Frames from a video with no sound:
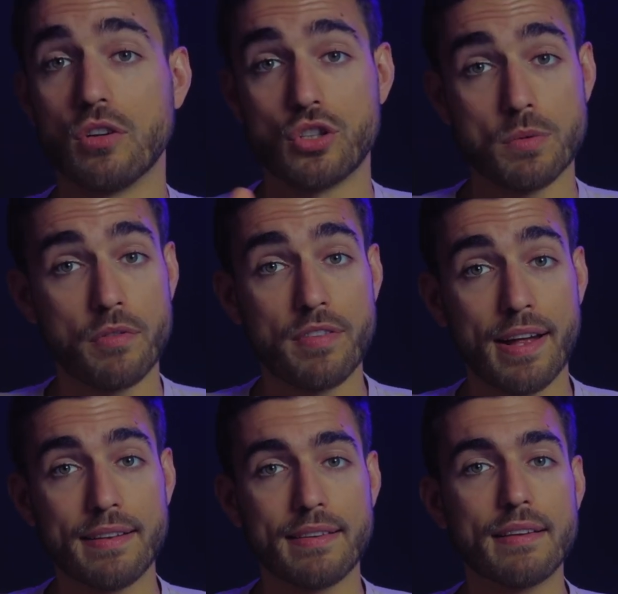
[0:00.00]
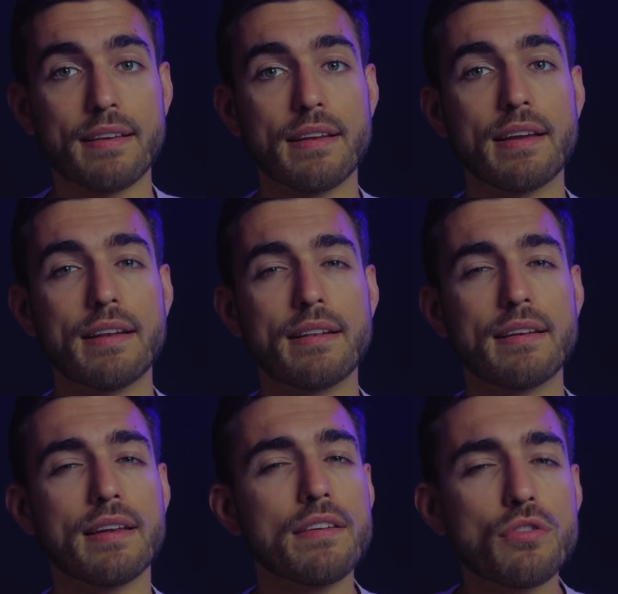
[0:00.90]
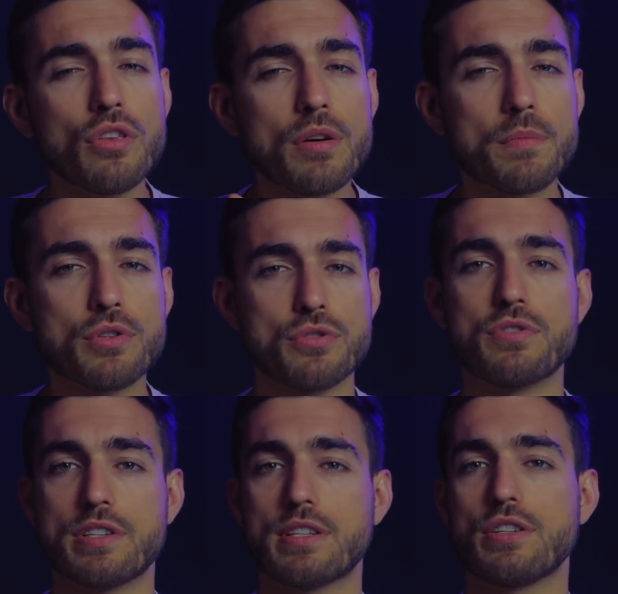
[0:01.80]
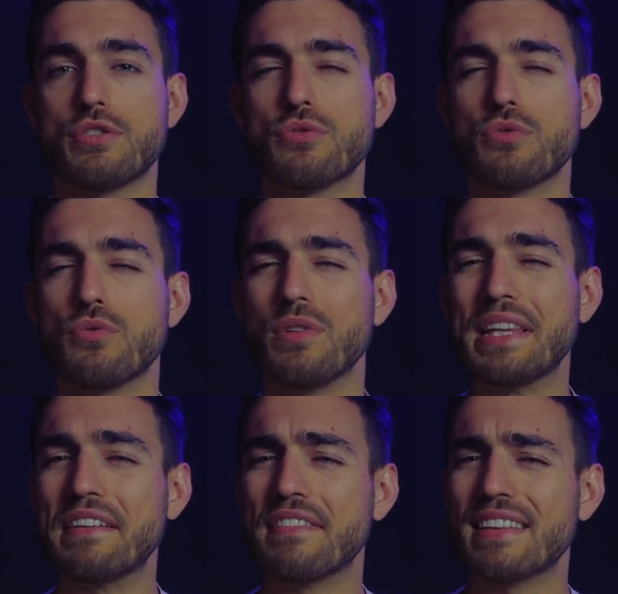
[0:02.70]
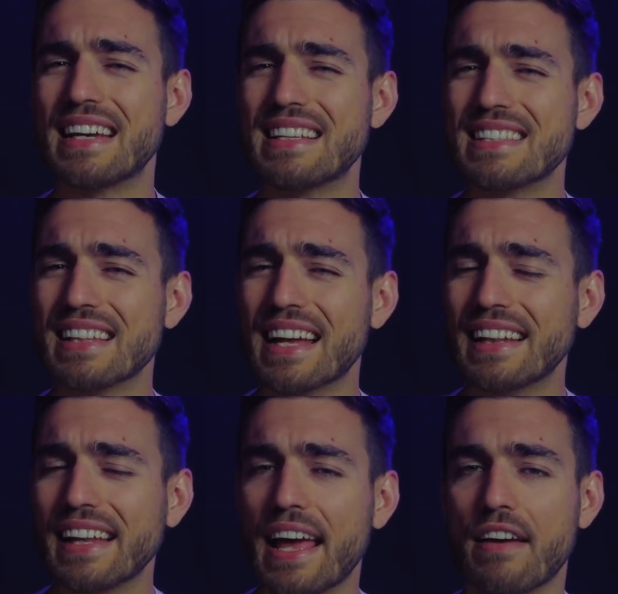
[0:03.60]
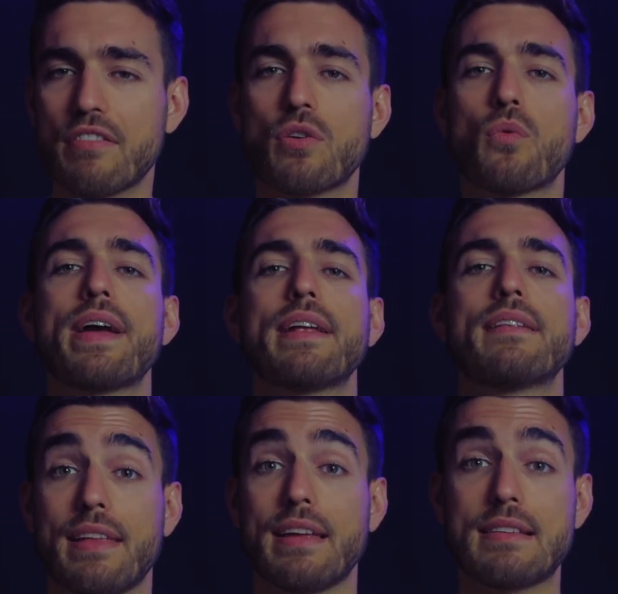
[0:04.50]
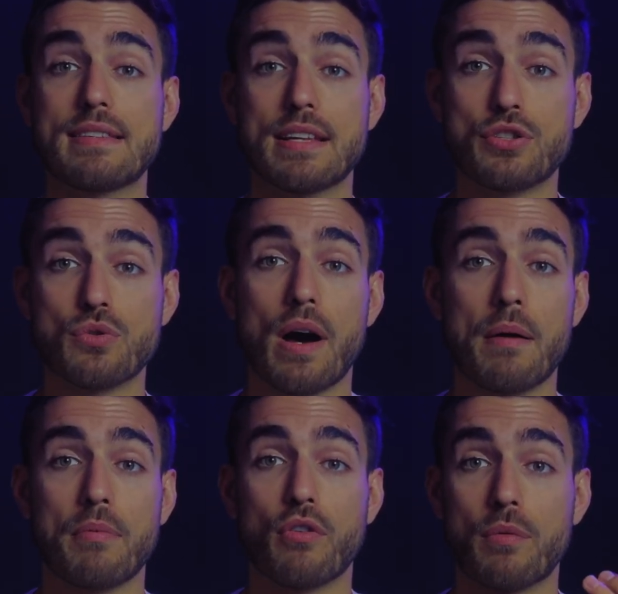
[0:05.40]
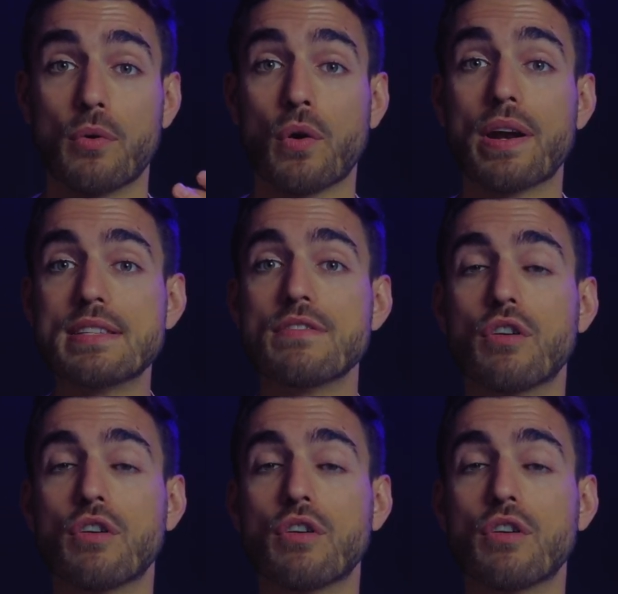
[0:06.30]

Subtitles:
On top of that, it gives you the opportunity to lift a slightly heavier weight. This sets you up for progressive